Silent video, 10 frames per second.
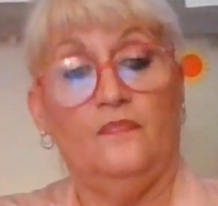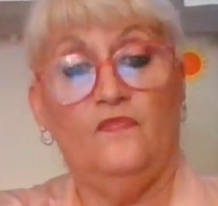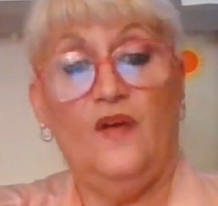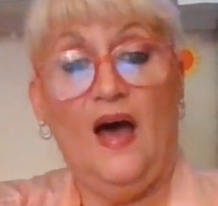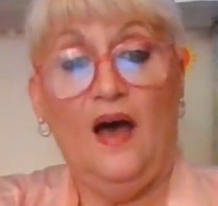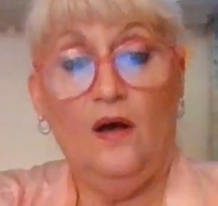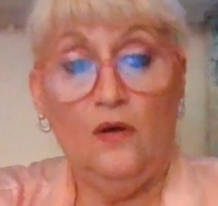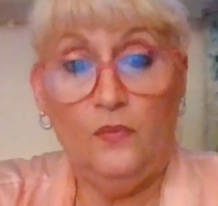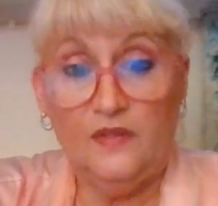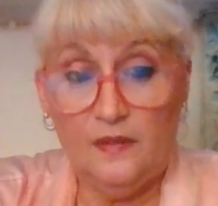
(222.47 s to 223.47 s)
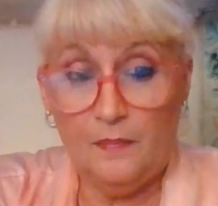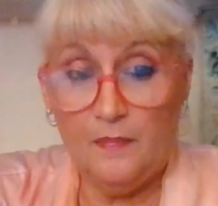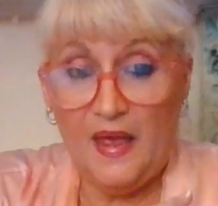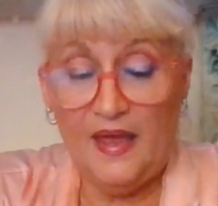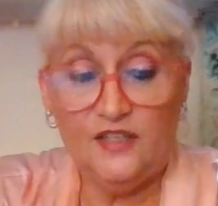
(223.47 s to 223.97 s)
vial with
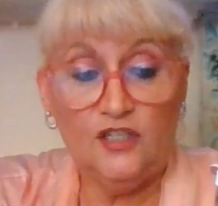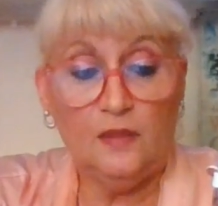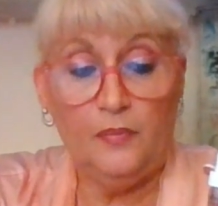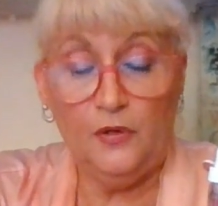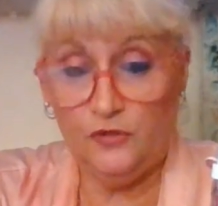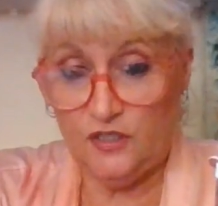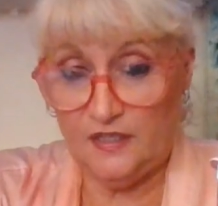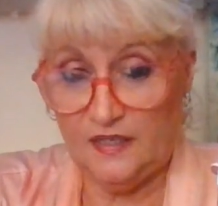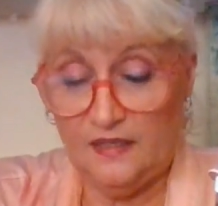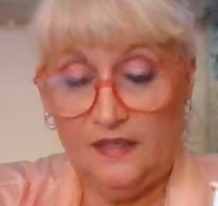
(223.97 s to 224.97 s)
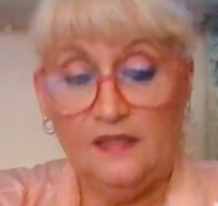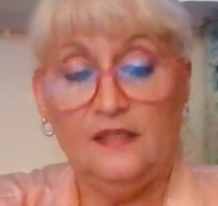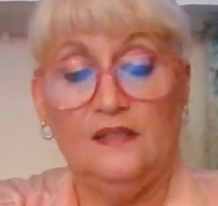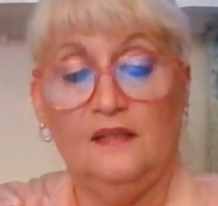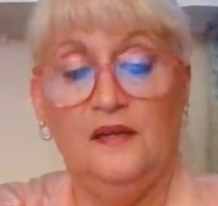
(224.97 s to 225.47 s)
magic potion in
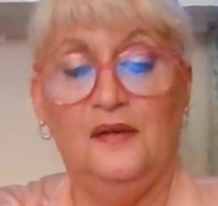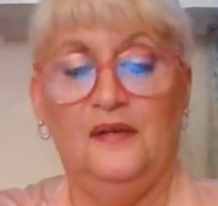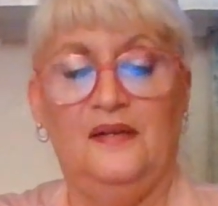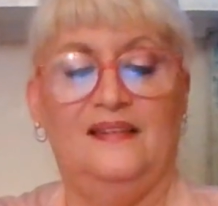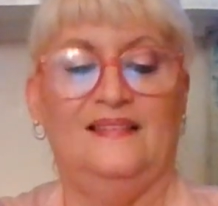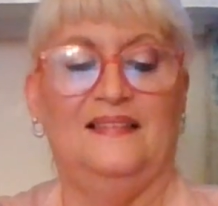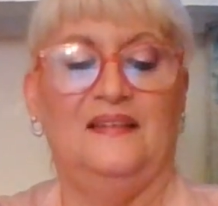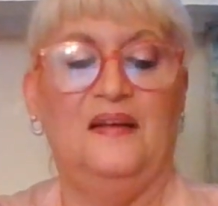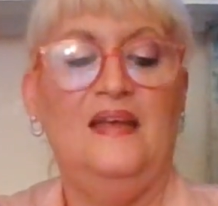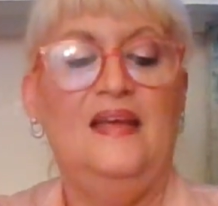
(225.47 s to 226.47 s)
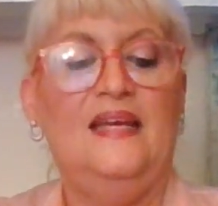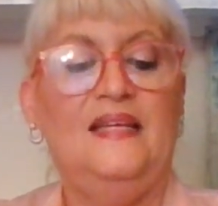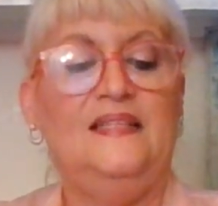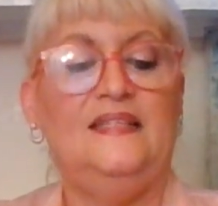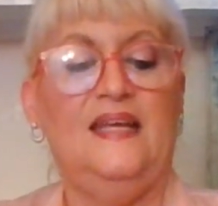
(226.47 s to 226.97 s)
it.
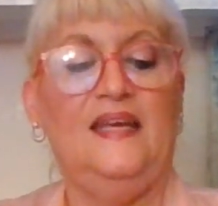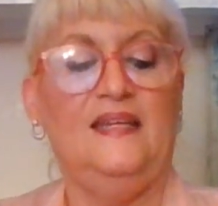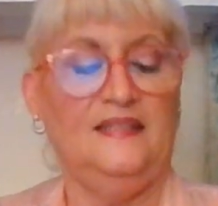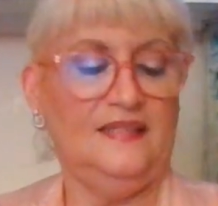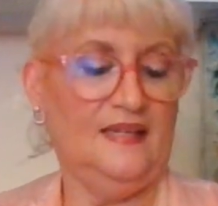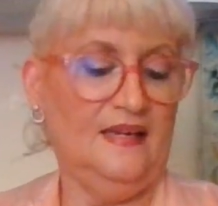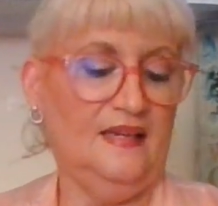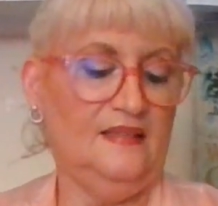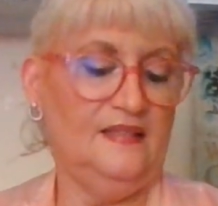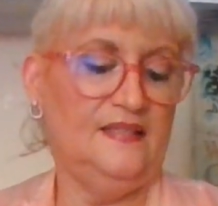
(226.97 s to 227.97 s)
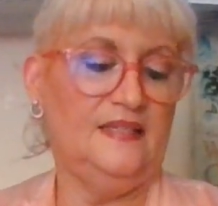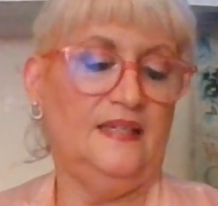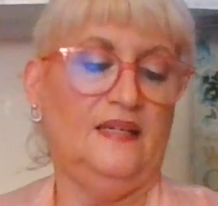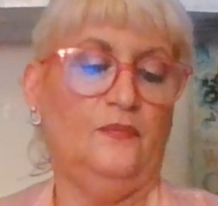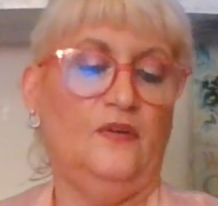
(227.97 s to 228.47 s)
It says,
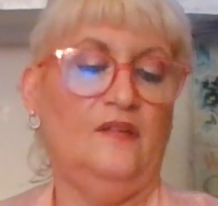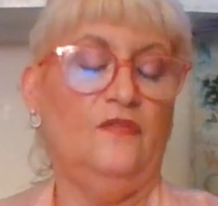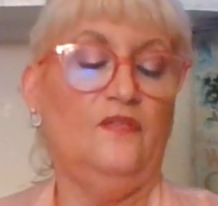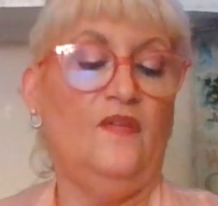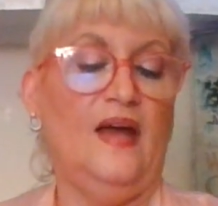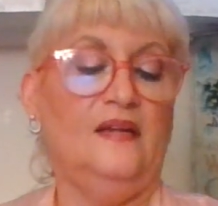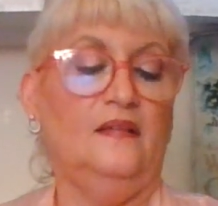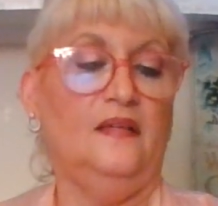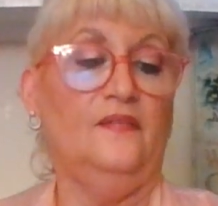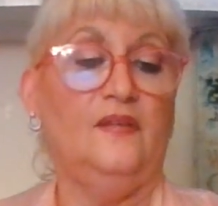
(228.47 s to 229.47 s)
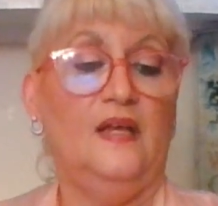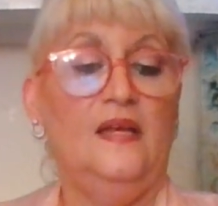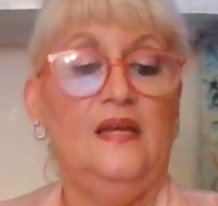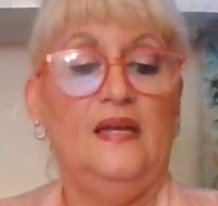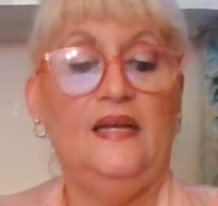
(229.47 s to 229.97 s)
Revitalift,
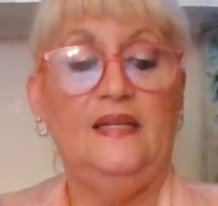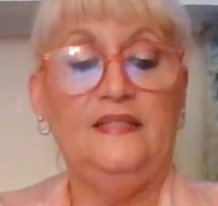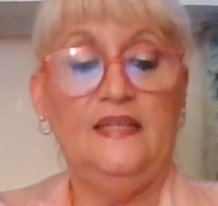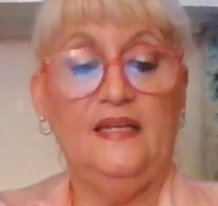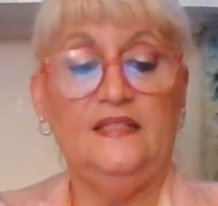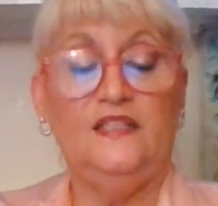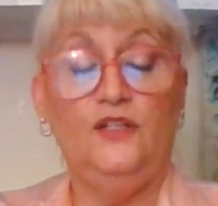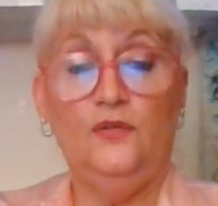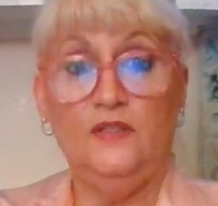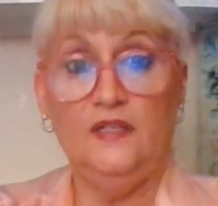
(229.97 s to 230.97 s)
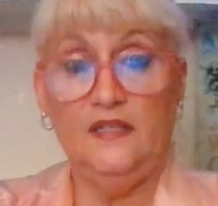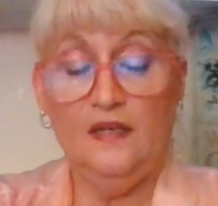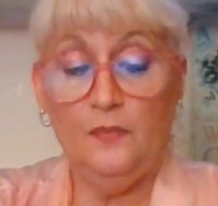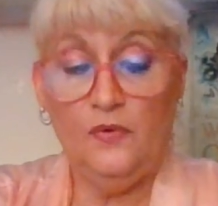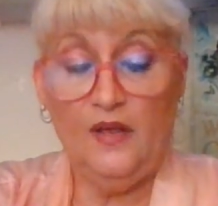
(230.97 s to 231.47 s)
it says using
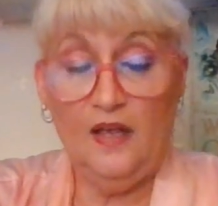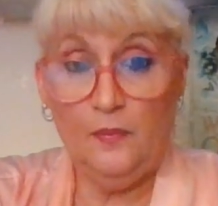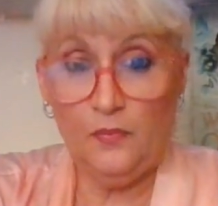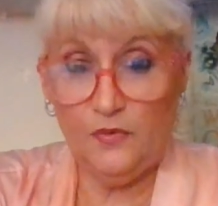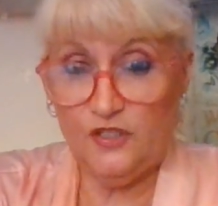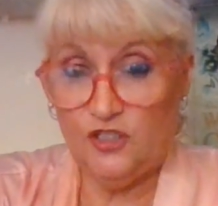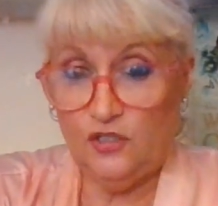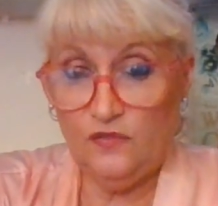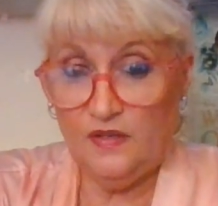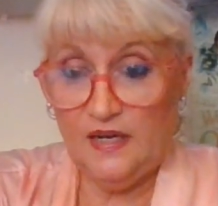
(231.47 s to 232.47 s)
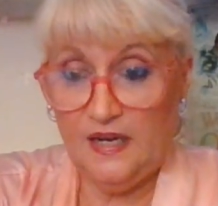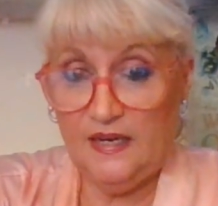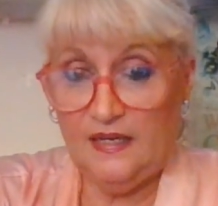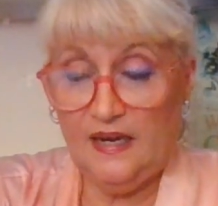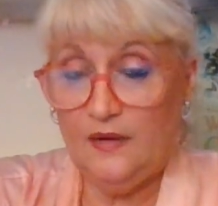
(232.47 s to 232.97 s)
it will help
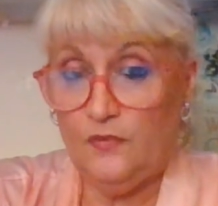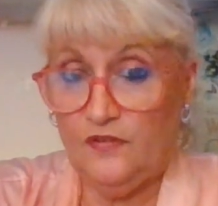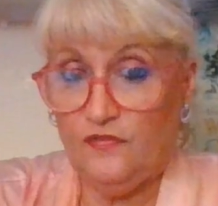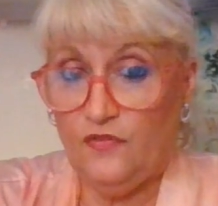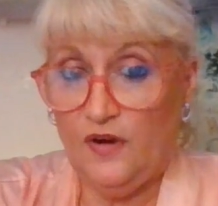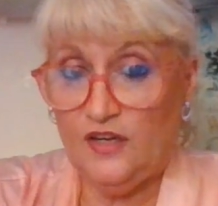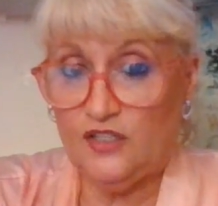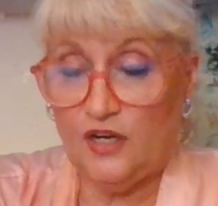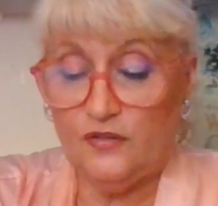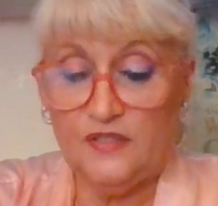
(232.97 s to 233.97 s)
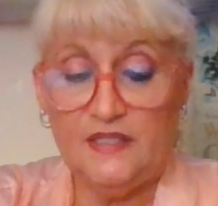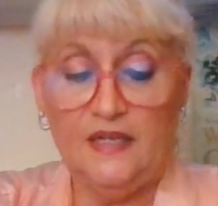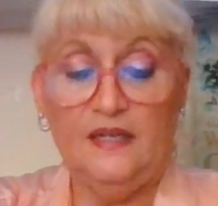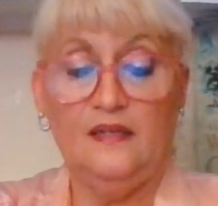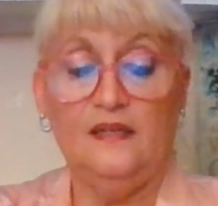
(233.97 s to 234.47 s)
rejuvenate and refresh our
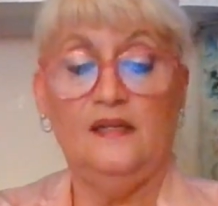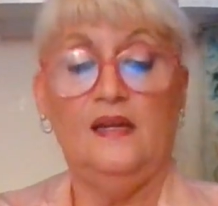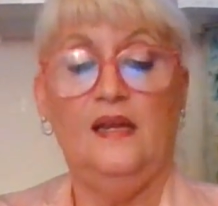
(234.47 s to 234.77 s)
skin.